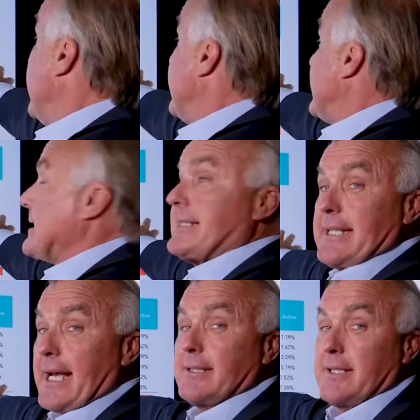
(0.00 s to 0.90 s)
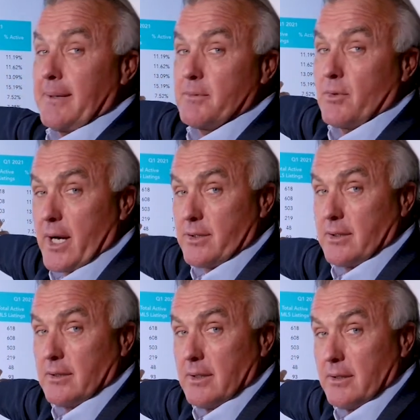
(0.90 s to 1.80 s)
in the exact same direction.
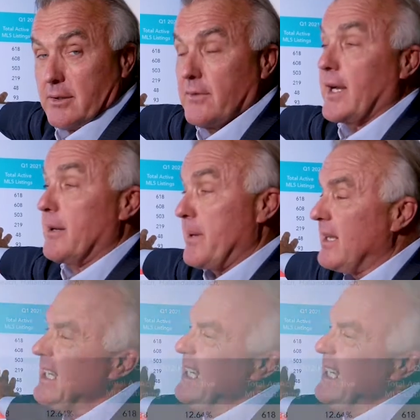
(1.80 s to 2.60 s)
You've got about,